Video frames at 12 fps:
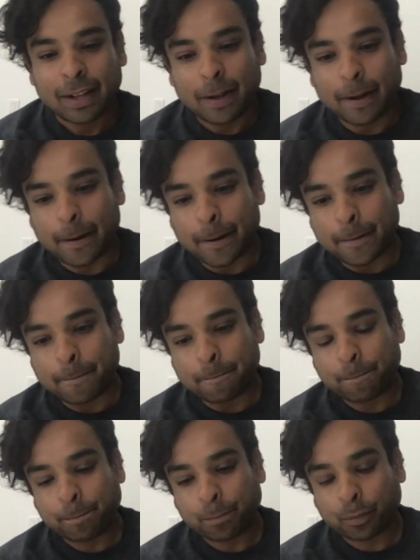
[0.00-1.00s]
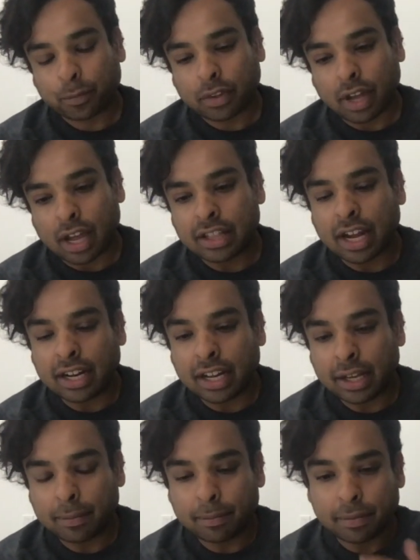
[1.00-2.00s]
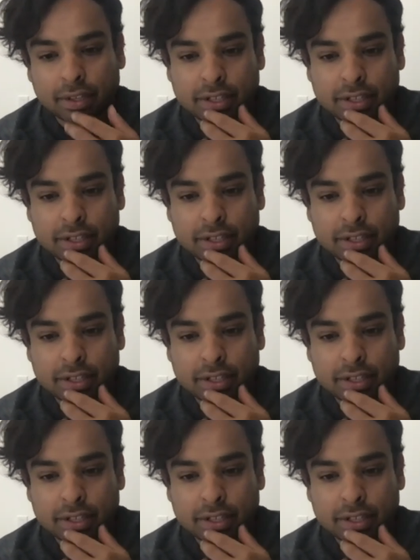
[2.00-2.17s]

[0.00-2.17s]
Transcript: um, at that time,